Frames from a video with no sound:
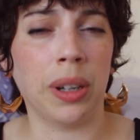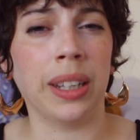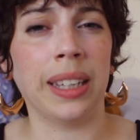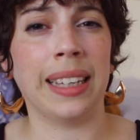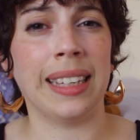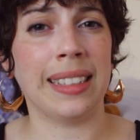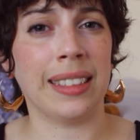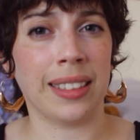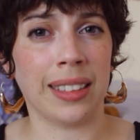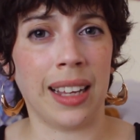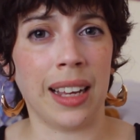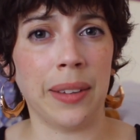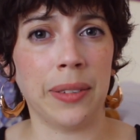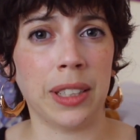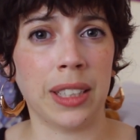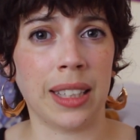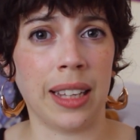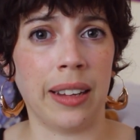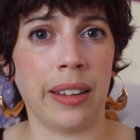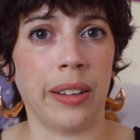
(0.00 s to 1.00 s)
his
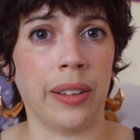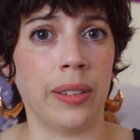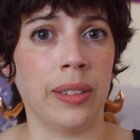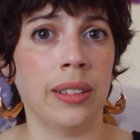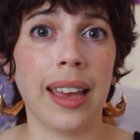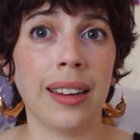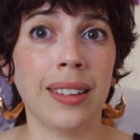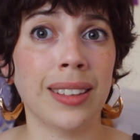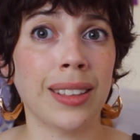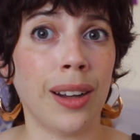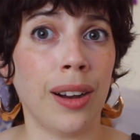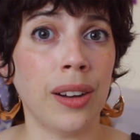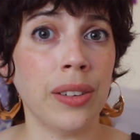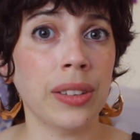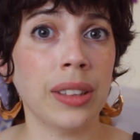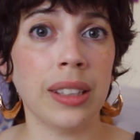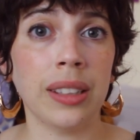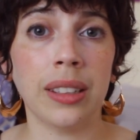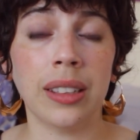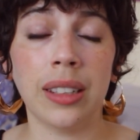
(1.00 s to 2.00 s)
lifestyle and is
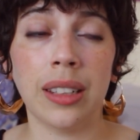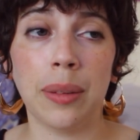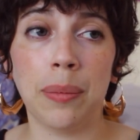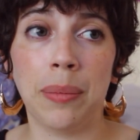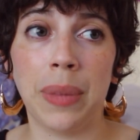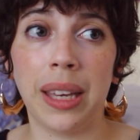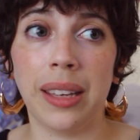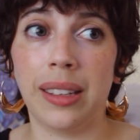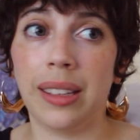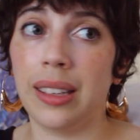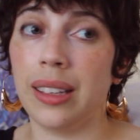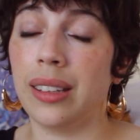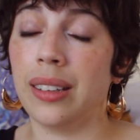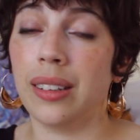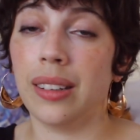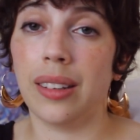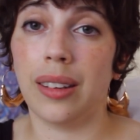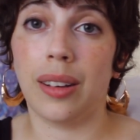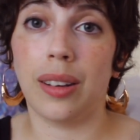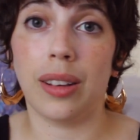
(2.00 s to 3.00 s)
often
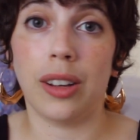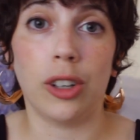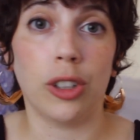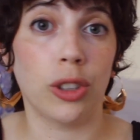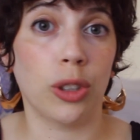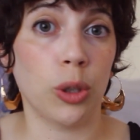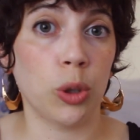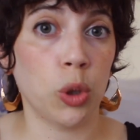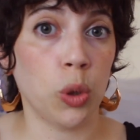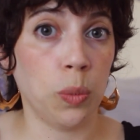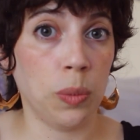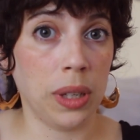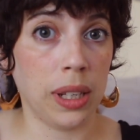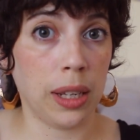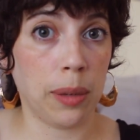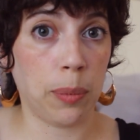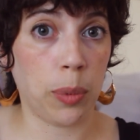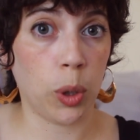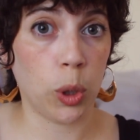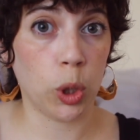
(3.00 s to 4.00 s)
making her social
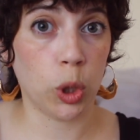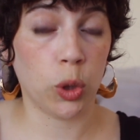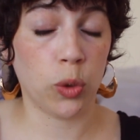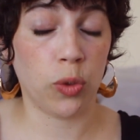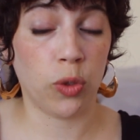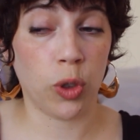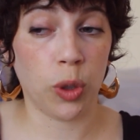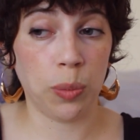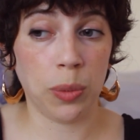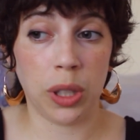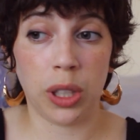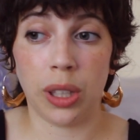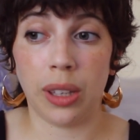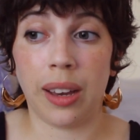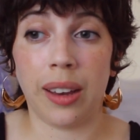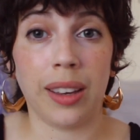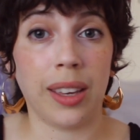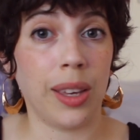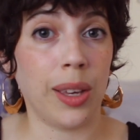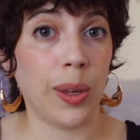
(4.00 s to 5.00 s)
media posts from
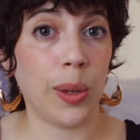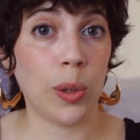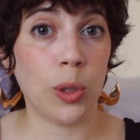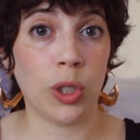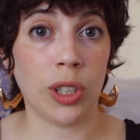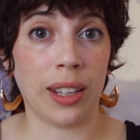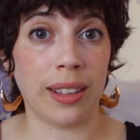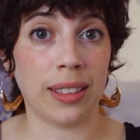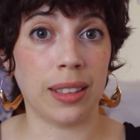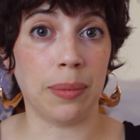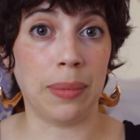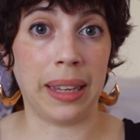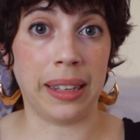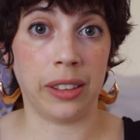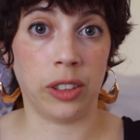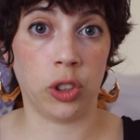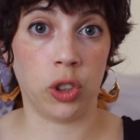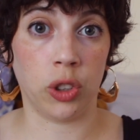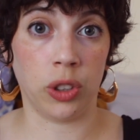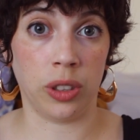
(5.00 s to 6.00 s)
a huge ass
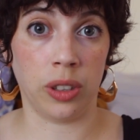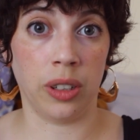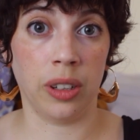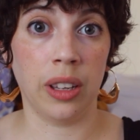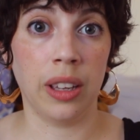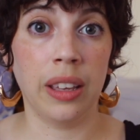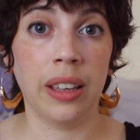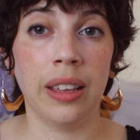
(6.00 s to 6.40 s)
mansion.